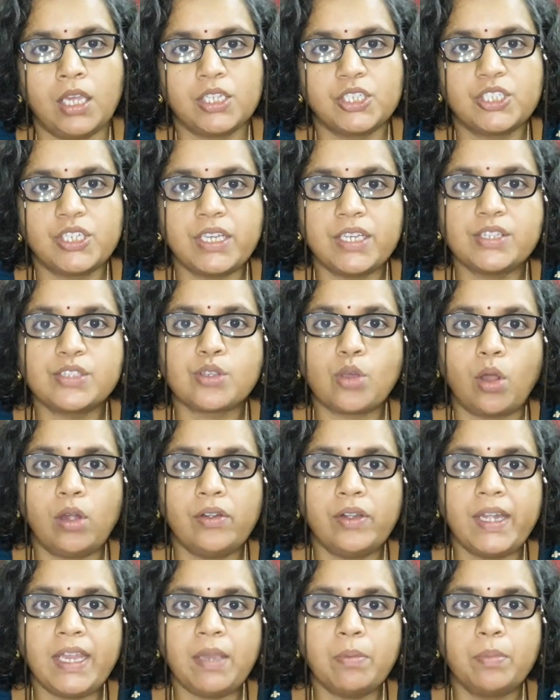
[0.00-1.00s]
She is
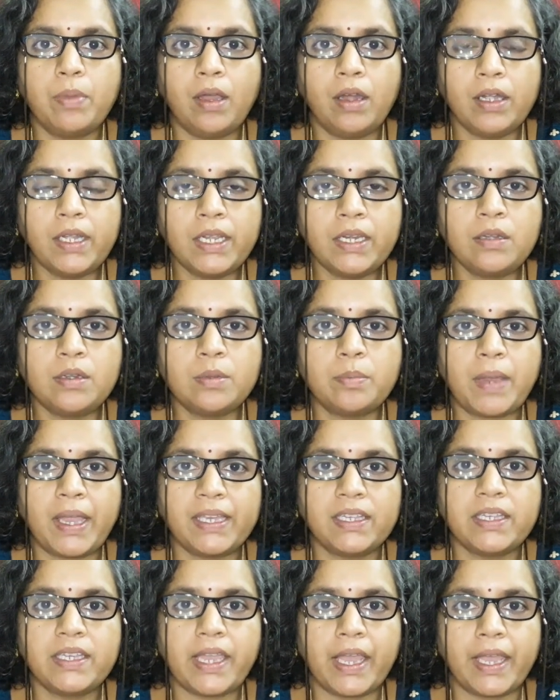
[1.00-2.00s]
already burdened
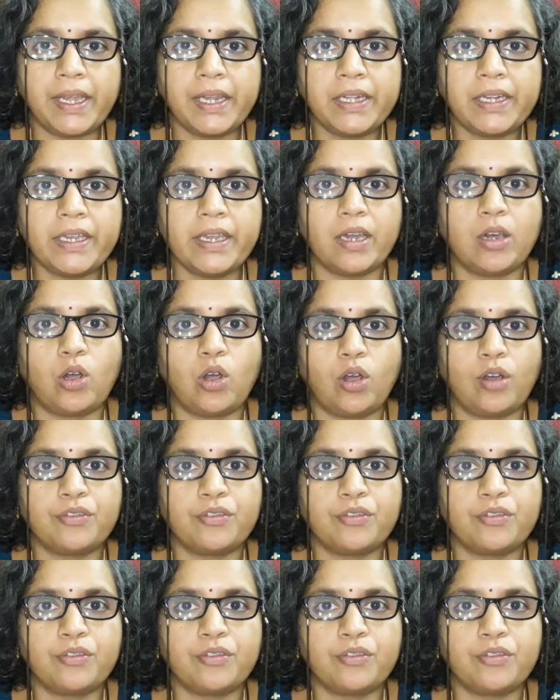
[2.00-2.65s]
by the idea